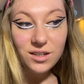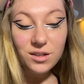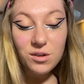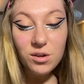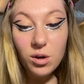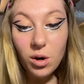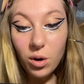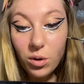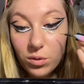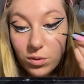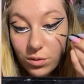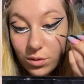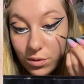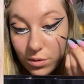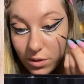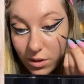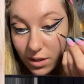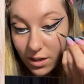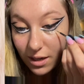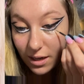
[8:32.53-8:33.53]

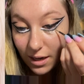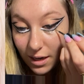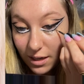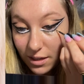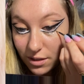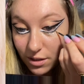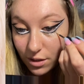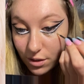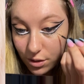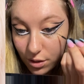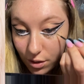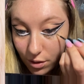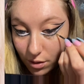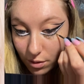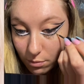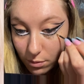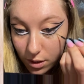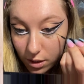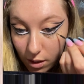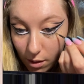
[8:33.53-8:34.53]
gold glitter to them
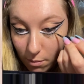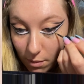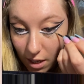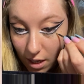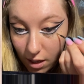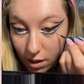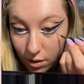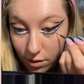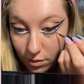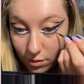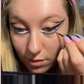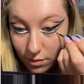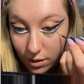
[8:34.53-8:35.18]
somehow,